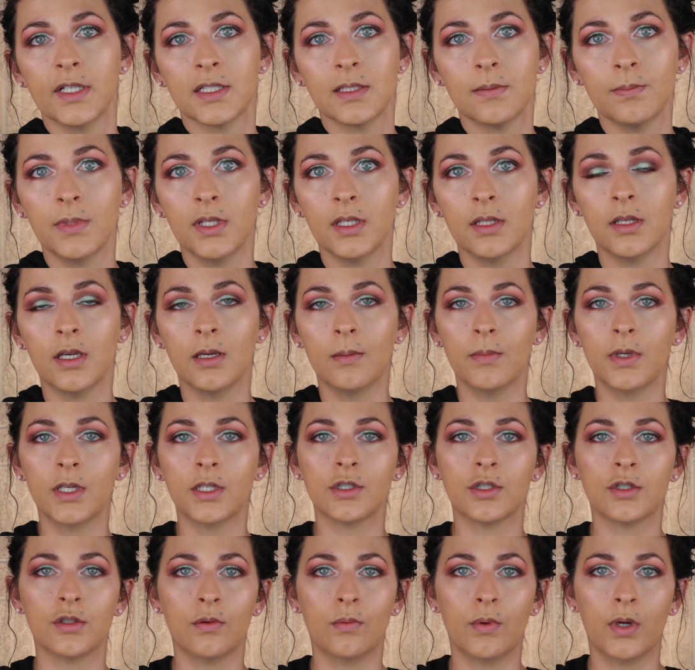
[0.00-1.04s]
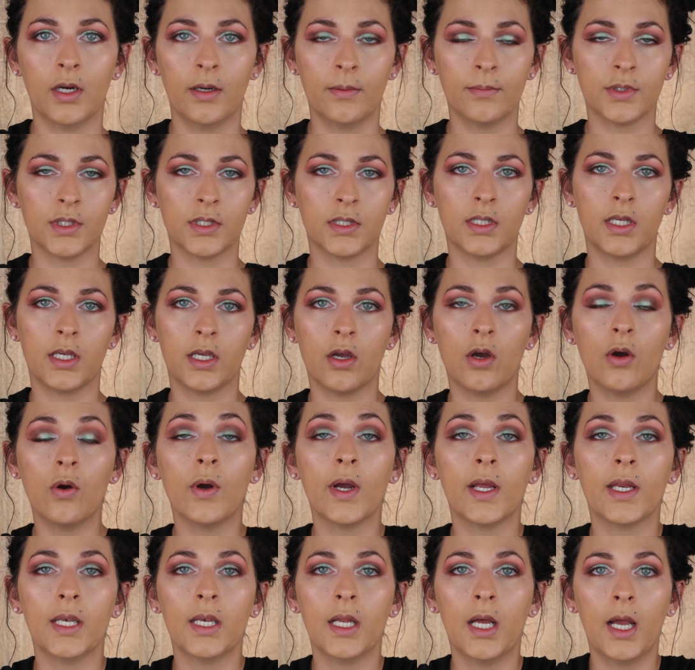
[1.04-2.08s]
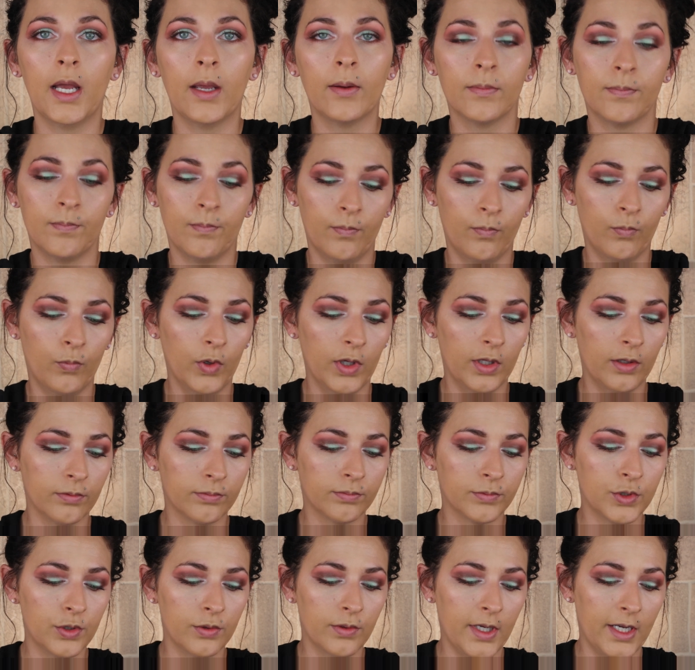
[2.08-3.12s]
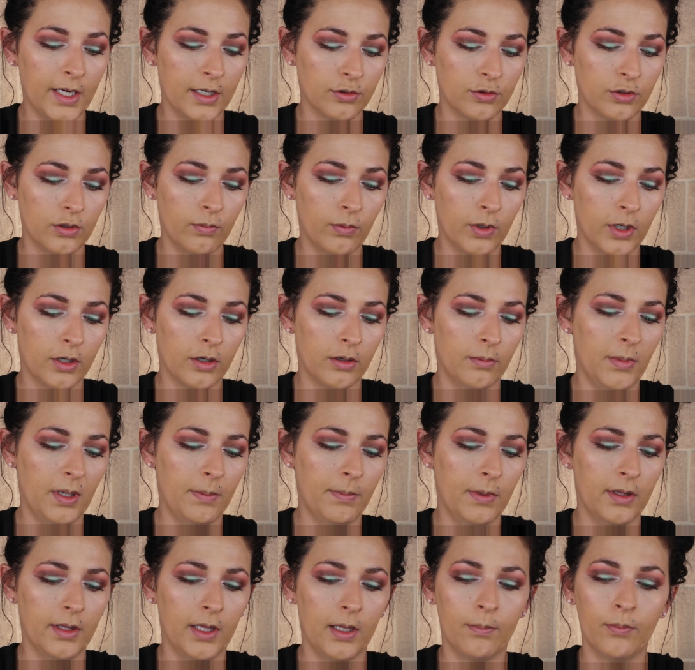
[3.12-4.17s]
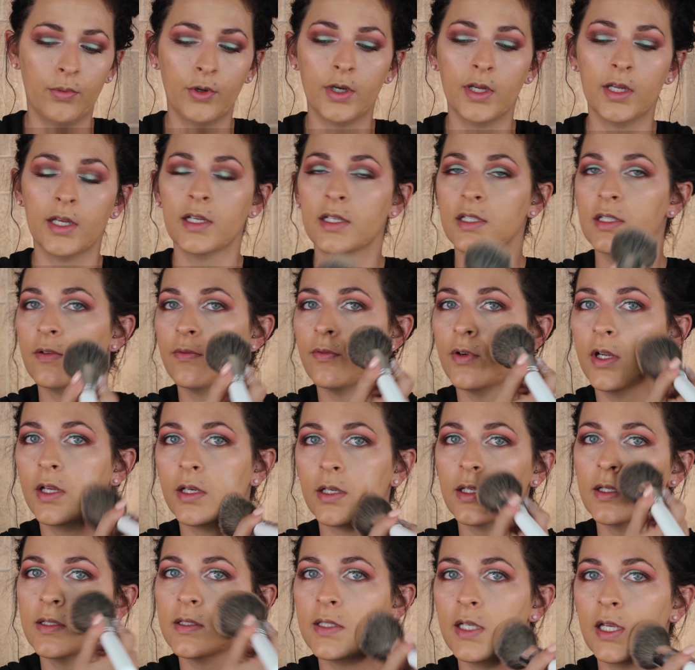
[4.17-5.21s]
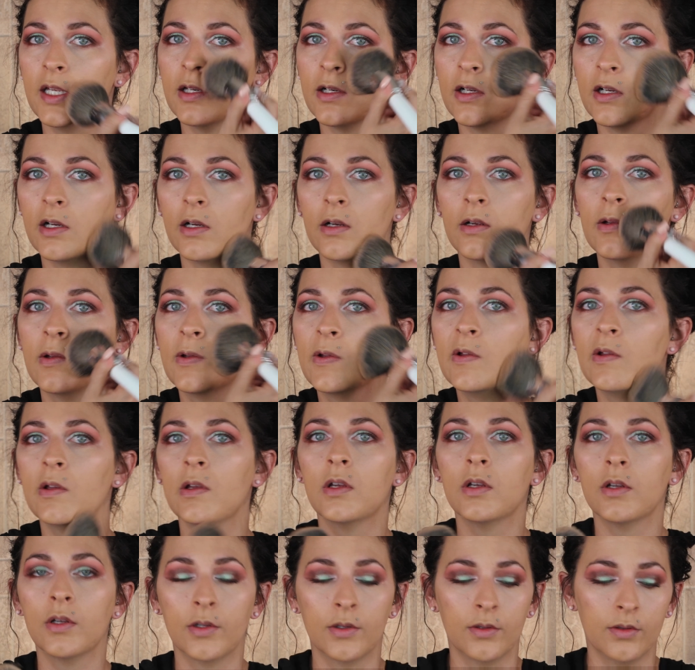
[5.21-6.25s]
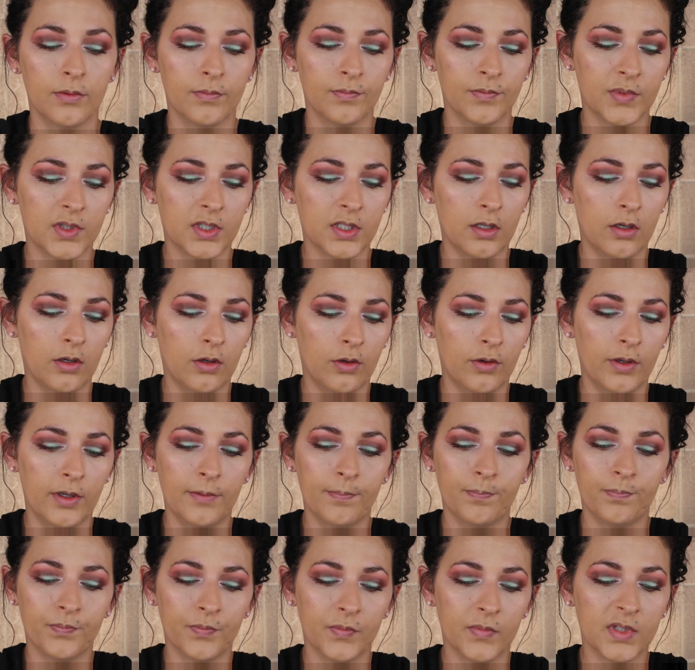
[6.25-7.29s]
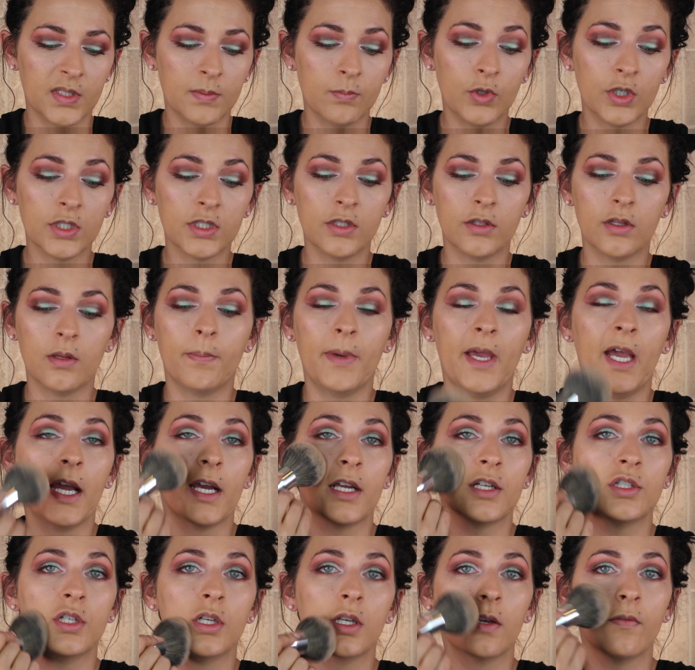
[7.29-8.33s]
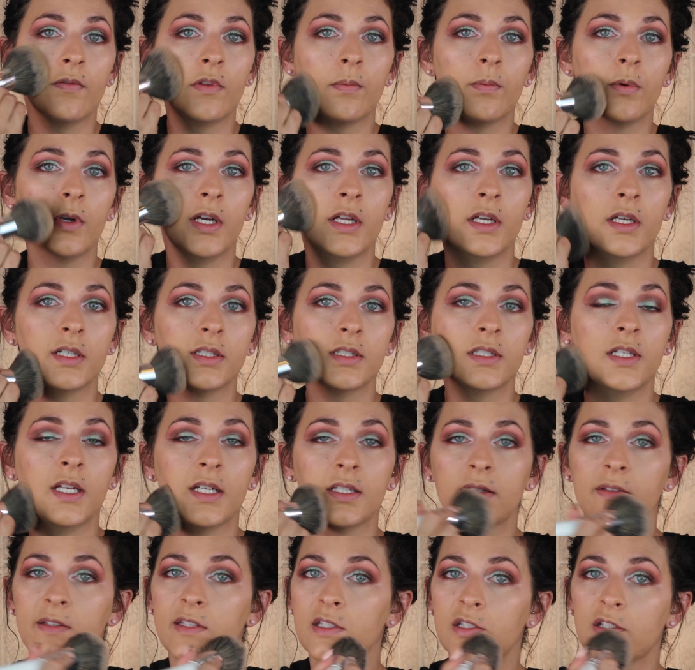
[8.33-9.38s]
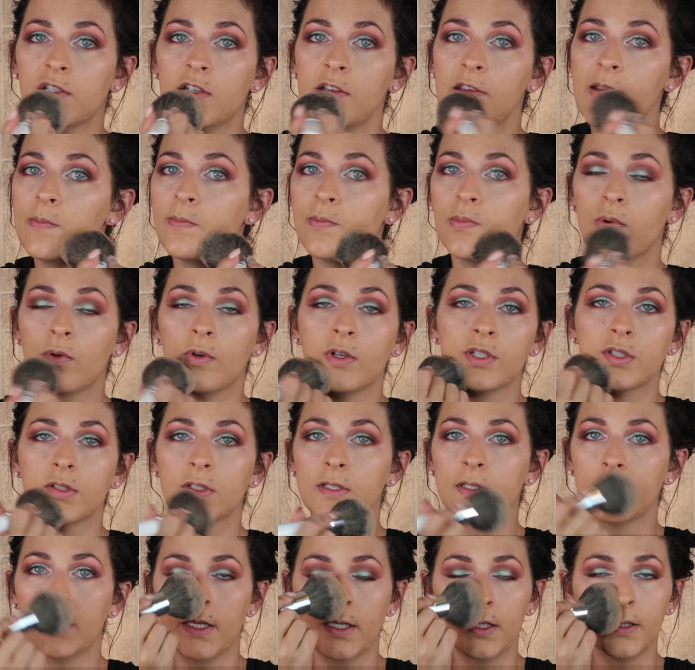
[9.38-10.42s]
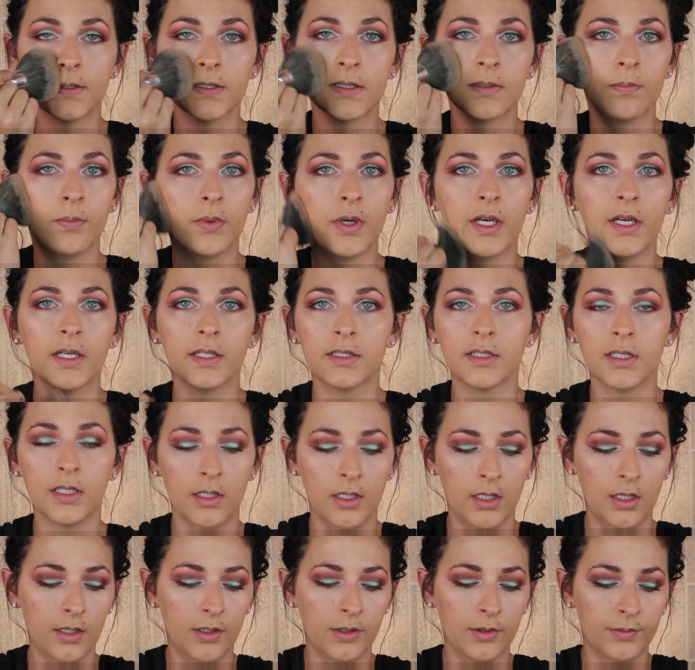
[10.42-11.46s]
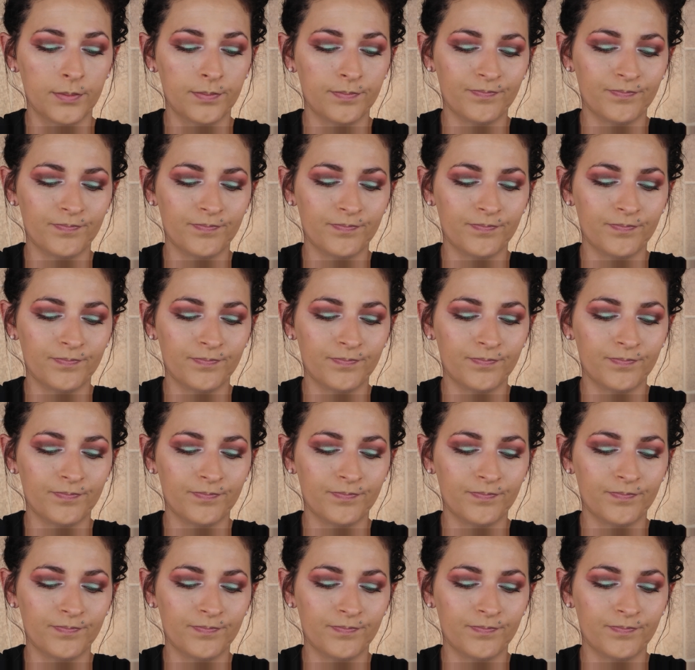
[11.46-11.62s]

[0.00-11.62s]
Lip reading: impress me that much to where I'm just like, oh, I will do the extra work or maybe like put it in a different container. So it's more so the packaging of the product. Yes, it's cheap, which is nice, but